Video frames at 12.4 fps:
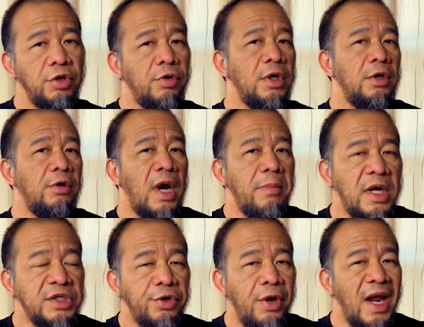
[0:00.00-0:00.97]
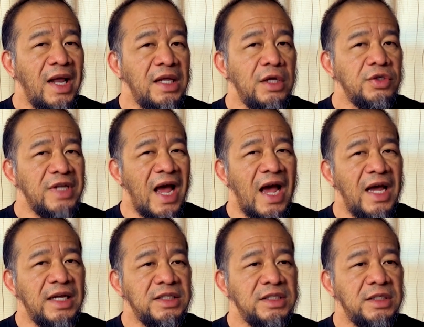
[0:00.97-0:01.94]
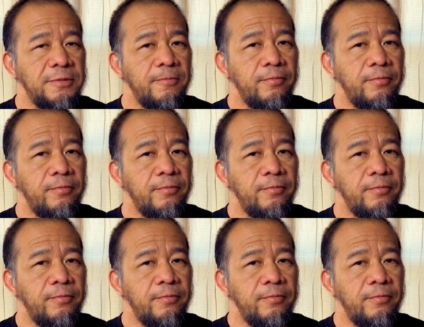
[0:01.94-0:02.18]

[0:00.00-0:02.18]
So in Grandmaster Elio's eyes,